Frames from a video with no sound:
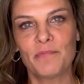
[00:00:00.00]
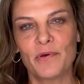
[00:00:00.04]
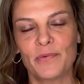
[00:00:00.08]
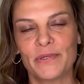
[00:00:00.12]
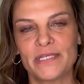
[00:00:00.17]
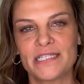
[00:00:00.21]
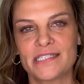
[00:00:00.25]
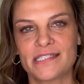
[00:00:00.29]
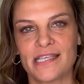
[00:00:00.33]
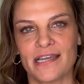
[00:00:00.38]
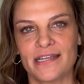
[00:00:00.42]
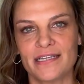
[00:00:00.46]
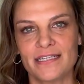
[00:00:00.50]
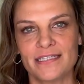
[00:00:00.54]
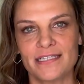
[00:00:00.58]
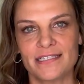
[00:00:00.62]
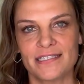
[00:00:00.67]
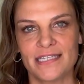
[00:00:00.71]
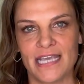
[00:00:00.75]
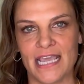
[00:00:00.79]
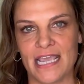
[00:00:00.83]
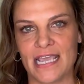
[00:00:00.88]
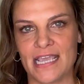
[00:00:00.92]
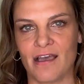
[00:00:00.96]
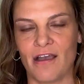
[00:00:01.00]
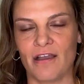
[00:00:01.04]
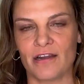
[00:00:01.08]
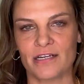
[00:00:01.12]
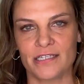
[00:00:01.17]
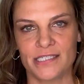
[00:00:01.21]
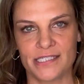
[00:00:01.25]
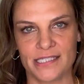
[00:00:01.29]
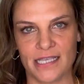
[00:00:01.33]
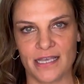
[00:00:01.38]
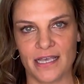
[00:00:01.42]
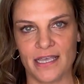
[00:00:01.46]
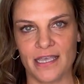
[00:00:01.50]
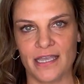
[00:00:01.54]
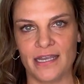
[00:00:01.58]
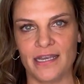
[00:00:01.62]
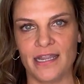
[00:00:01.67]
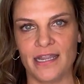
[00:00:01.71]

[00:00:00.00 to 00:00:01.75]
but we decided to take our son